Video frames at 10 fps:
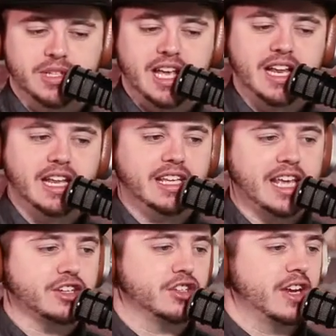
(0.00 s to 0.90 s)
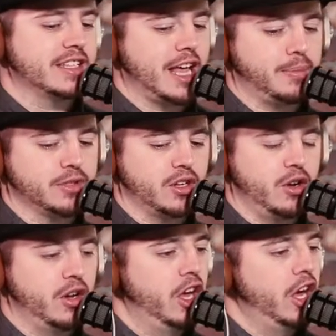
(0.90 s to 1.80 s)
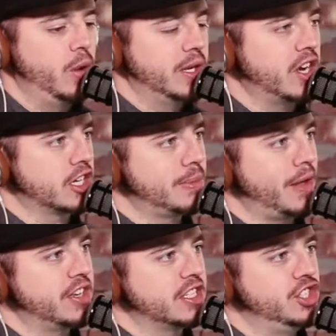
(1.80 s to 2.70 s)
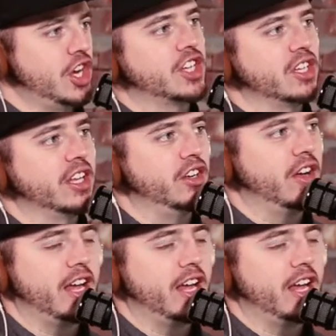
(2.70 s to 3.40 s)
In yesterday's episode, we talked about this just a little,